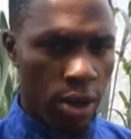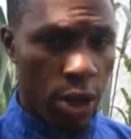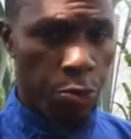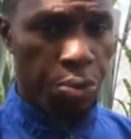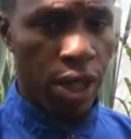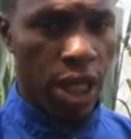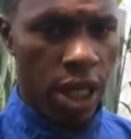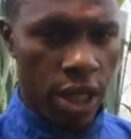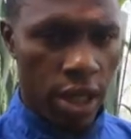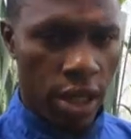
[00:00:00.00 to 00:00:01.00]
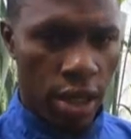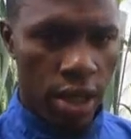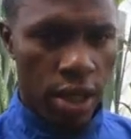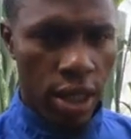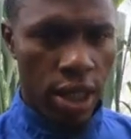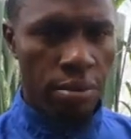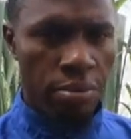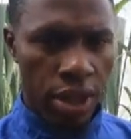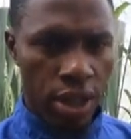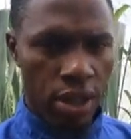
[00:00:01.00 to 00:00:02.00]
speaking in the
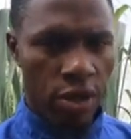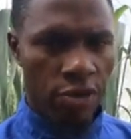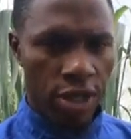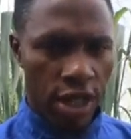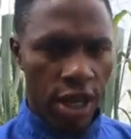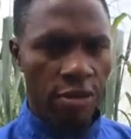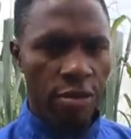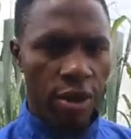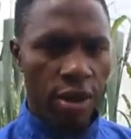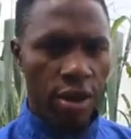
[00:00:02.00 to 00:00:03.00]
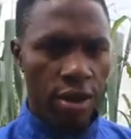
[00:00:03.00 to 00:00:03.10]
midst of a slave boy,